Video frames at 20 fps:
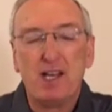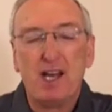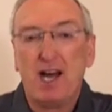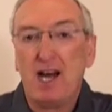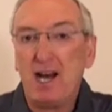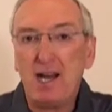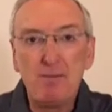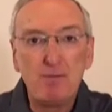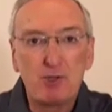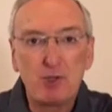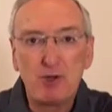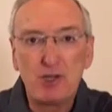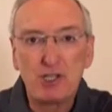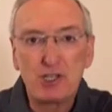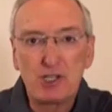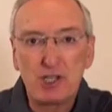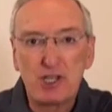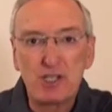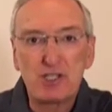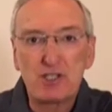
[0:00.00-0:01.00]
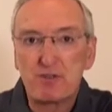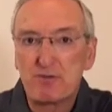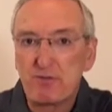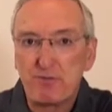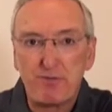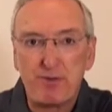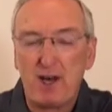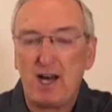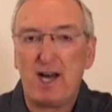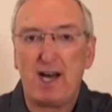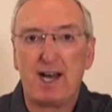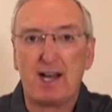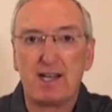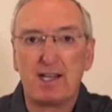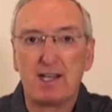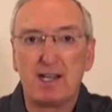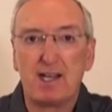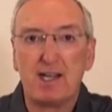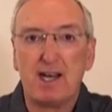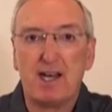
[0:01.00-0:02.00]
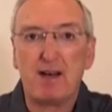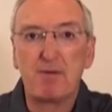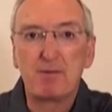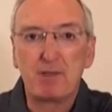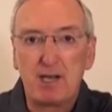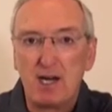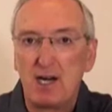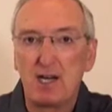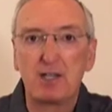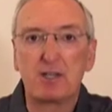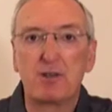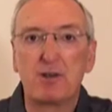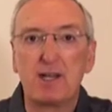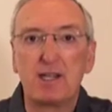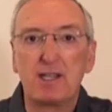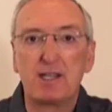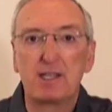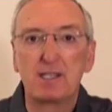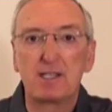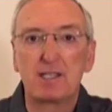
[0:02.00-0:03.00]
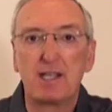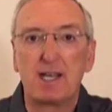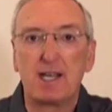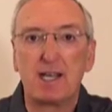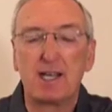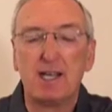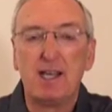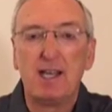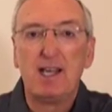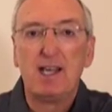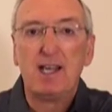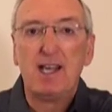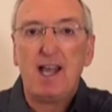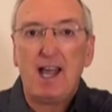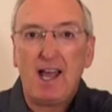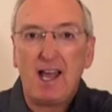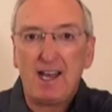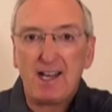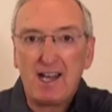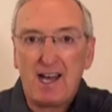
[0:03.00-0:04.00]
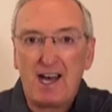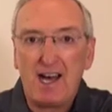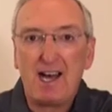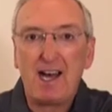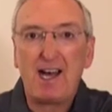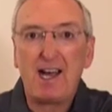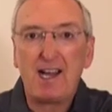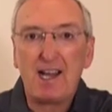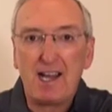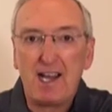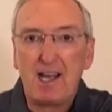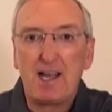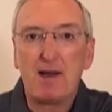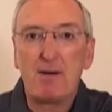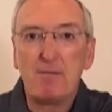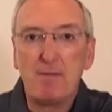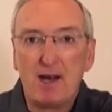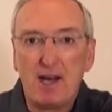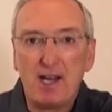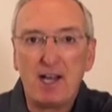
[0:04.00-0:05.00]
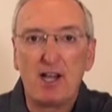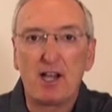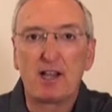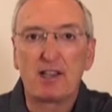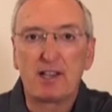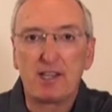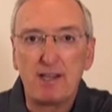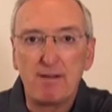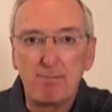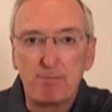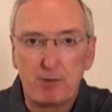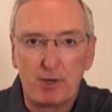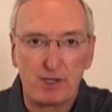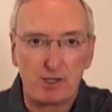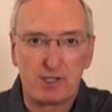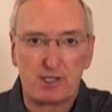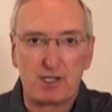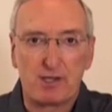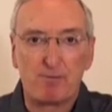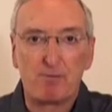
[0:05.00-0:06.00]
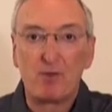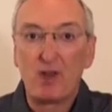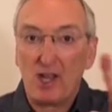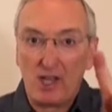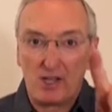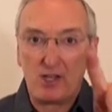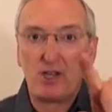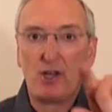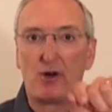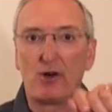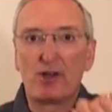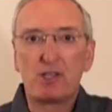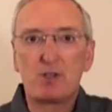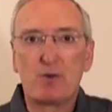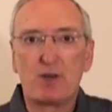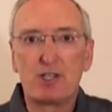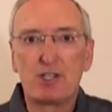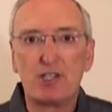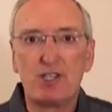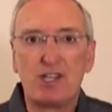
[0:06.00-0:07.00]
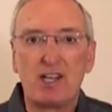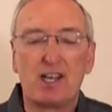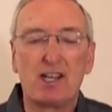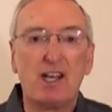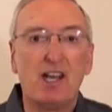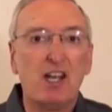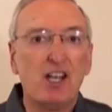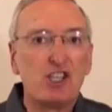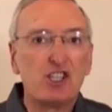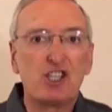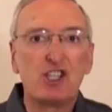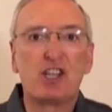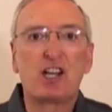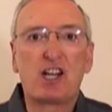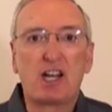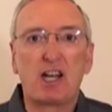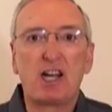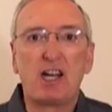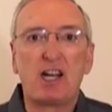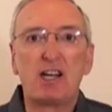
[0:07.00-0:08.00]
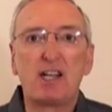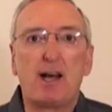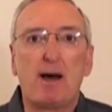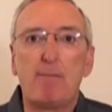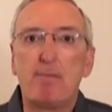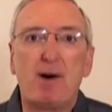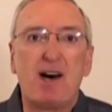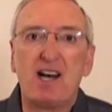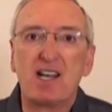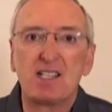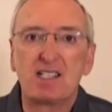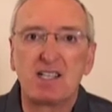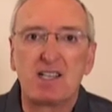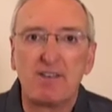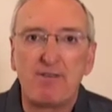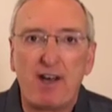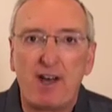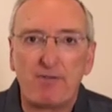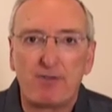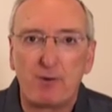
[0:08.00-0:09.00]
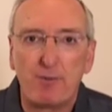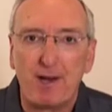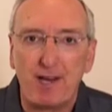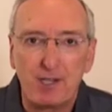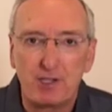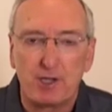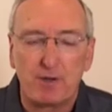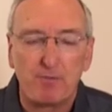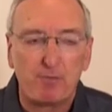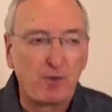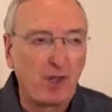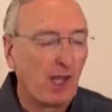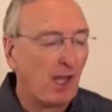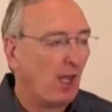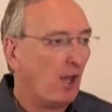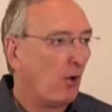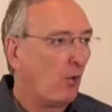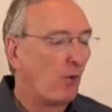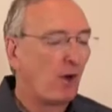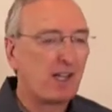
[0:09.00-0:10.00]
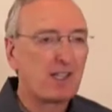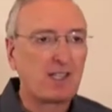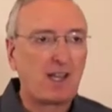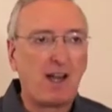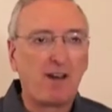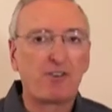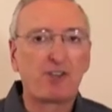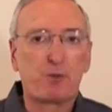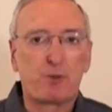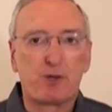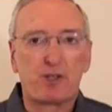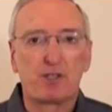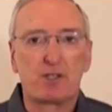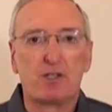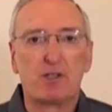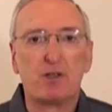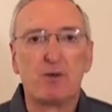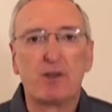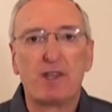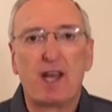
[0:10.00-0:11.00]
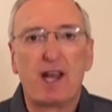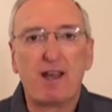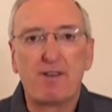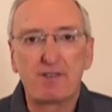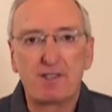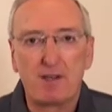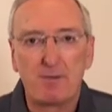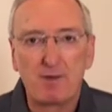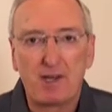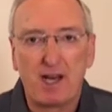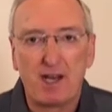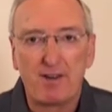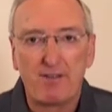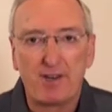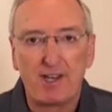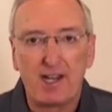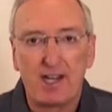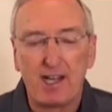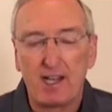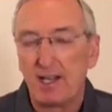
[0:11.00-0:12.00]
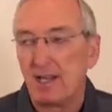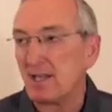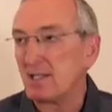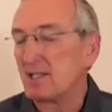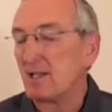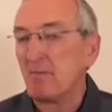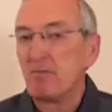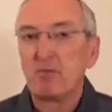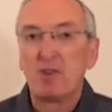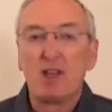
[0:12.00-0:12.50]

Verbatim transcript: I'm doing just fine. I'm conquering this thing, and I am a healthy person." Notice what she did. She declared a positive affirmation. What does the average person do when they have some kind of an illness?